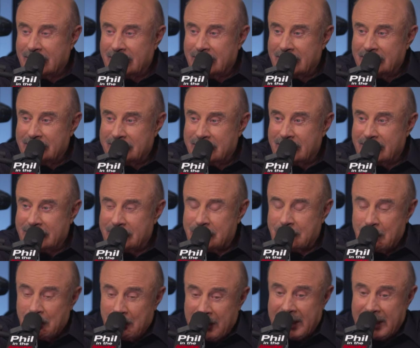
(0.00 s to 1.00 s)
This it's
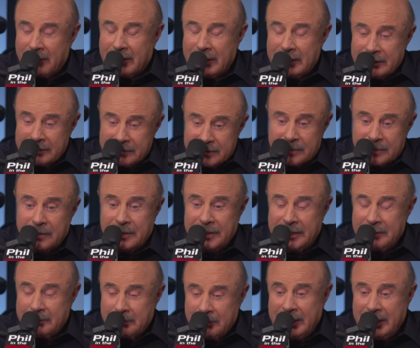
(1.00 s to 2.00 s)
Merit
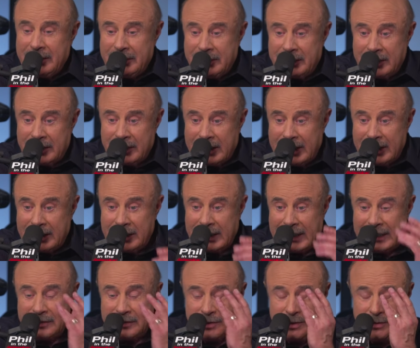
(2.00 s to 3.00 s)
Street Media, a,
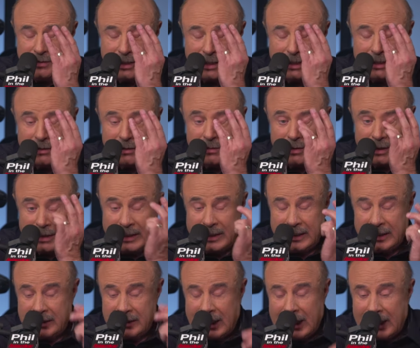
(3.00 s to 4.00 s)
as you know,
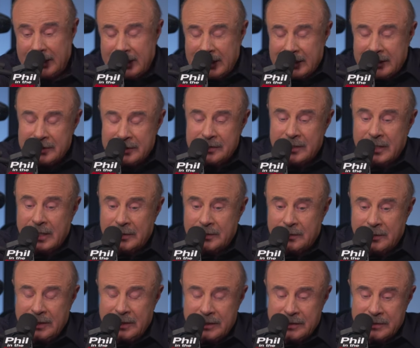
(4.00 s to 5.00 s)
and I think this
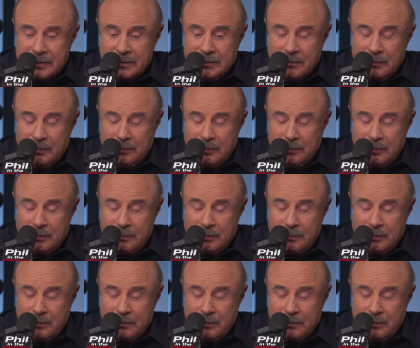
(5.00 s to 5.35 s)
country is